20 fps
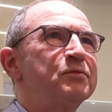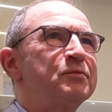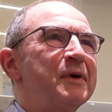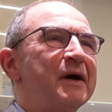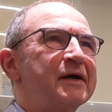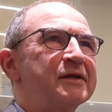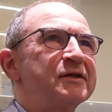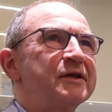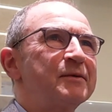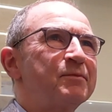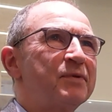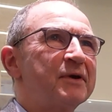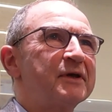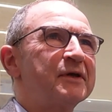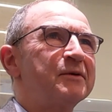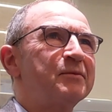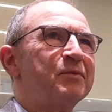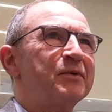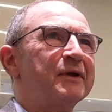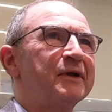actually pick
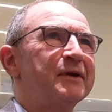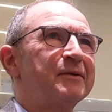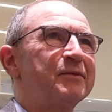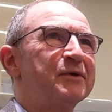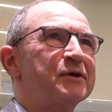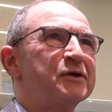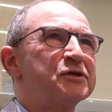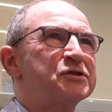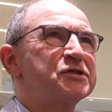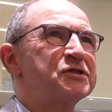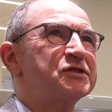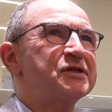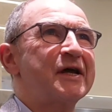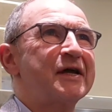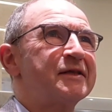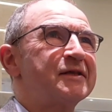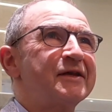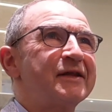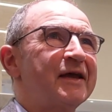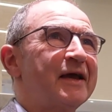a player because he's
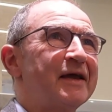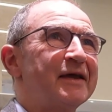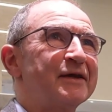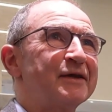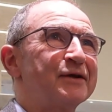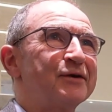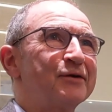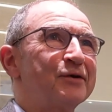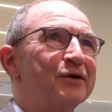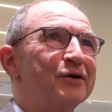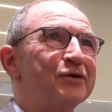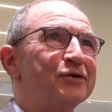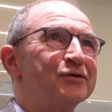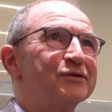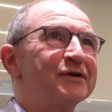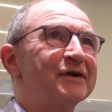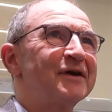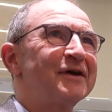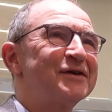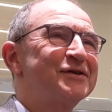actually hanging
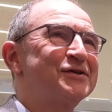around.